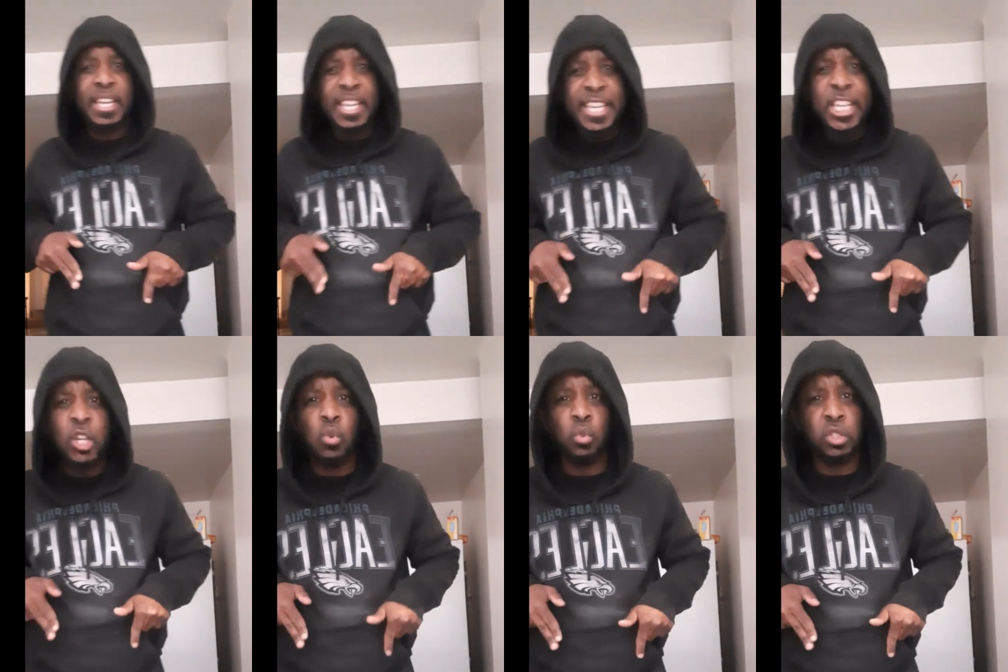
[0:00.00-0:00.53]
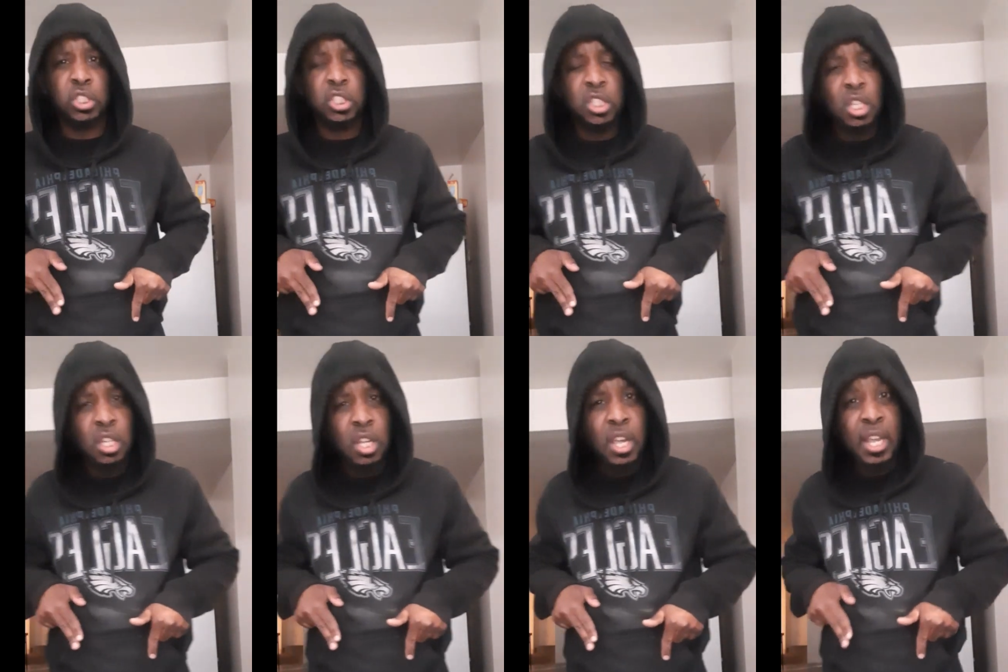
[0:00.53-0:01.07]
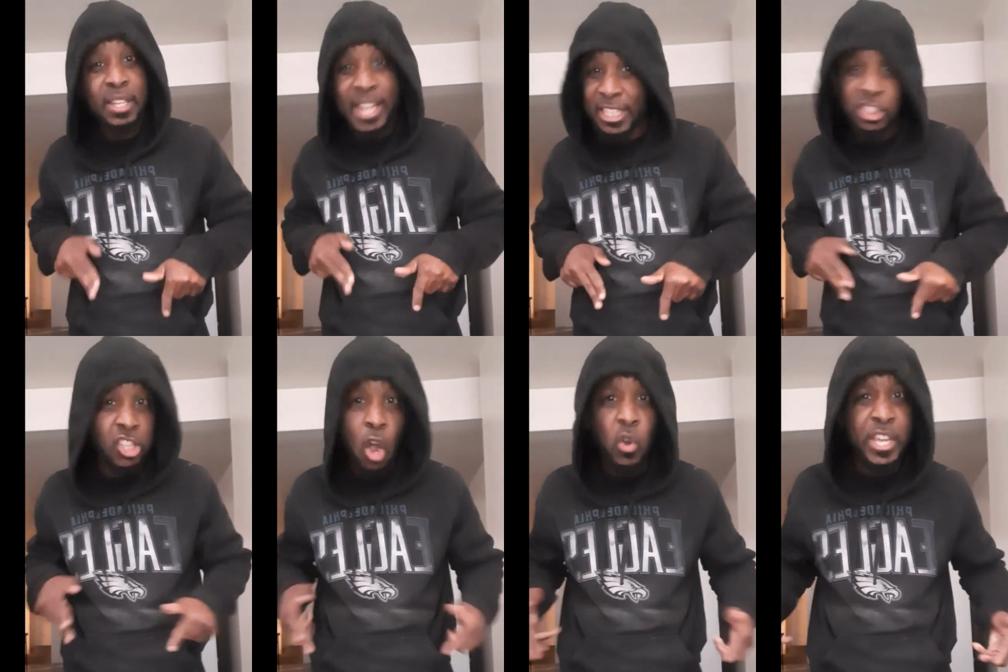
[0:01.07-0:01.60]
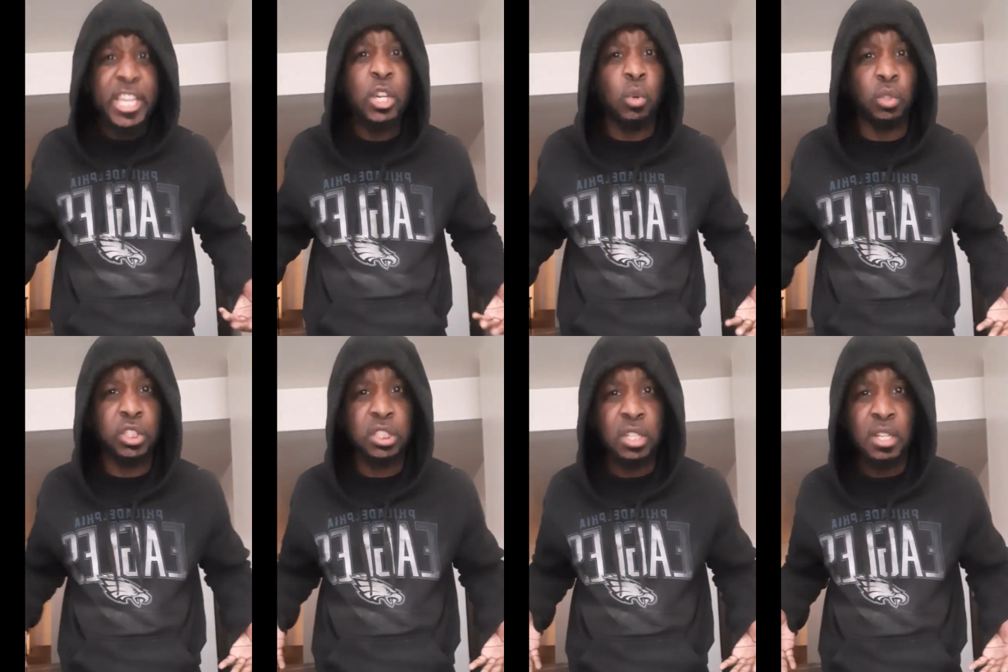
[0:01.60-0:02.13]
Eagles. Let's go,
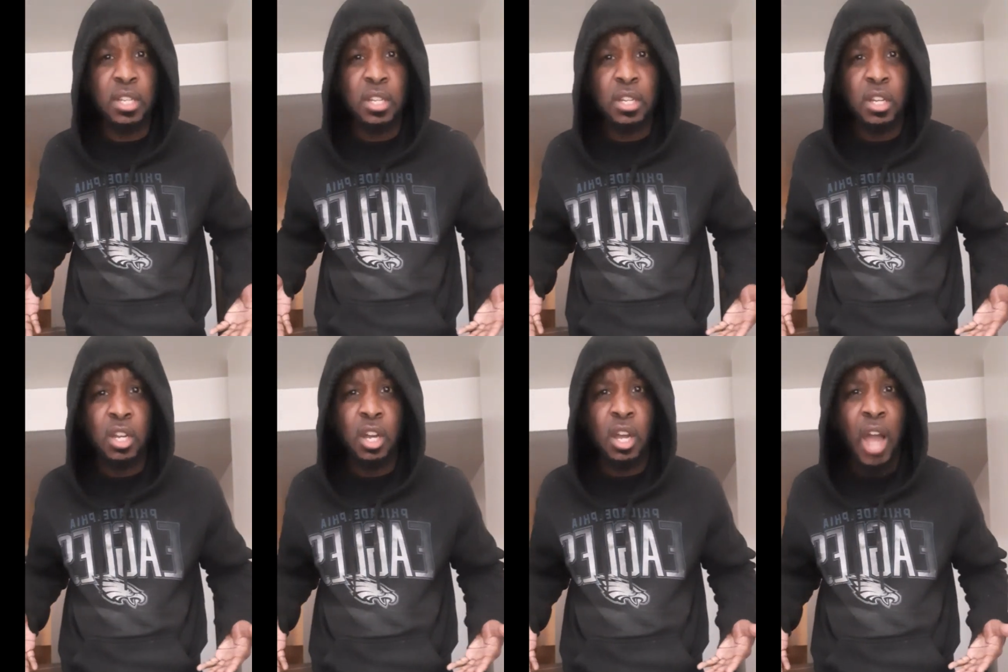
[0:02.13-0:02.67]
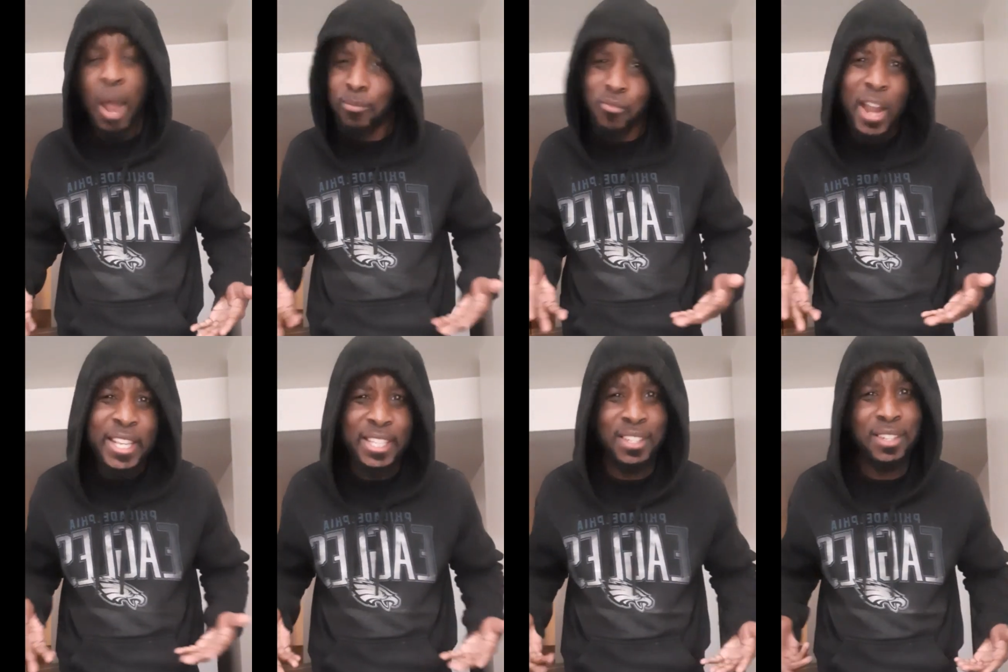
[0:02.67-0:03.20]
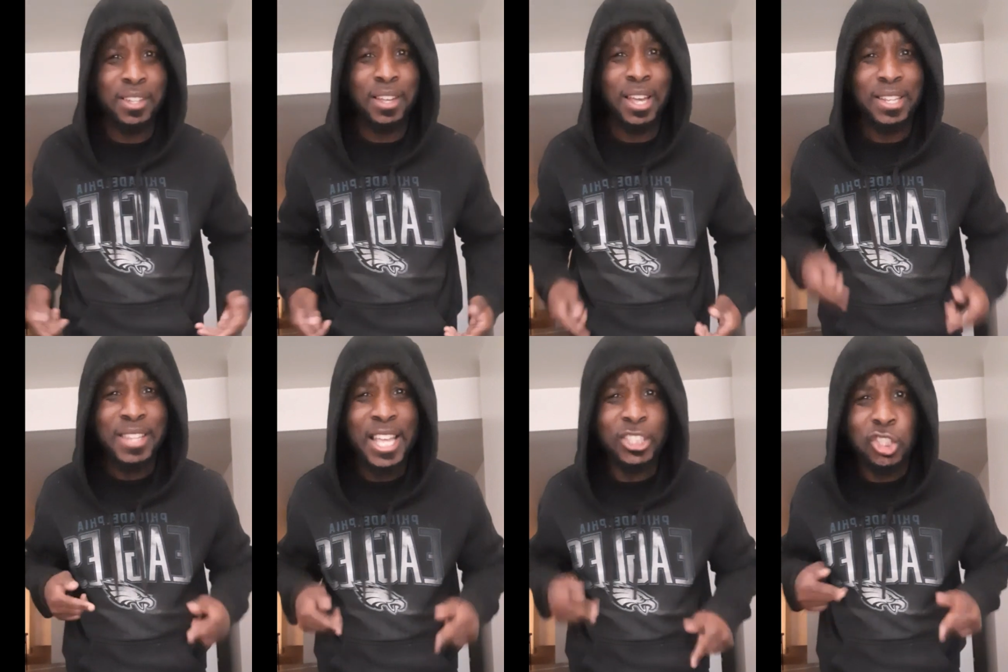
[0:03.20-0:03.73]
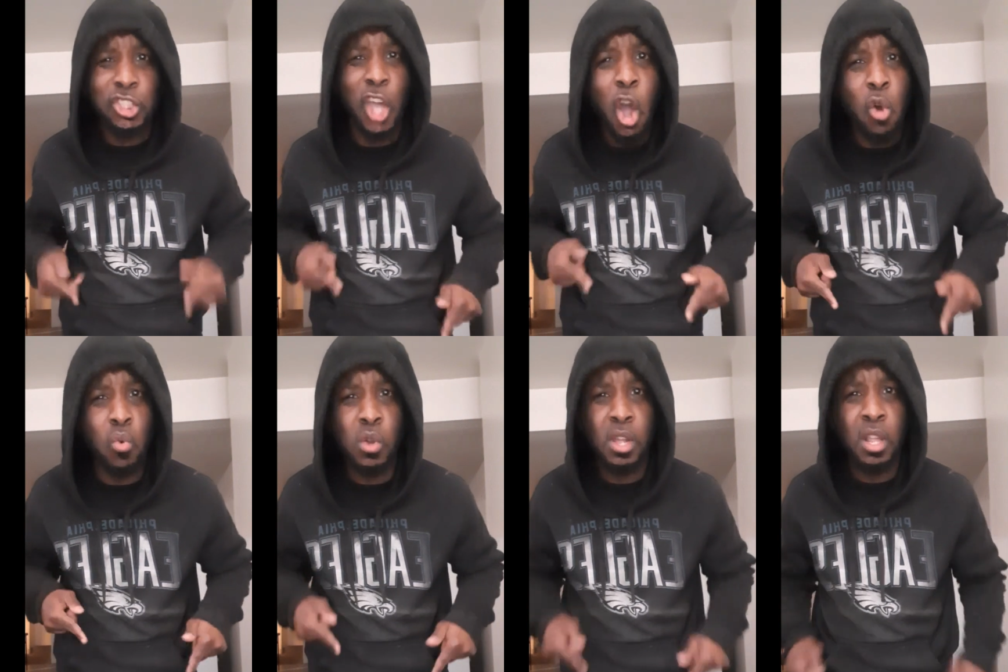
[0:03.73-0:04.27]
Eagles. I'm ready. Let's
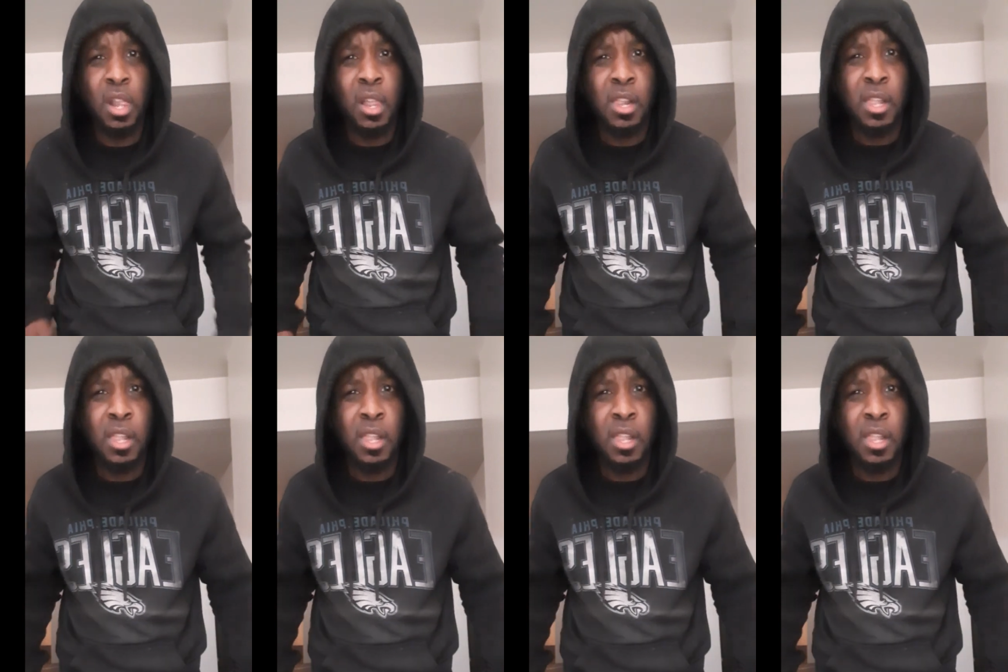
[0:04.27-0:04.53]
go.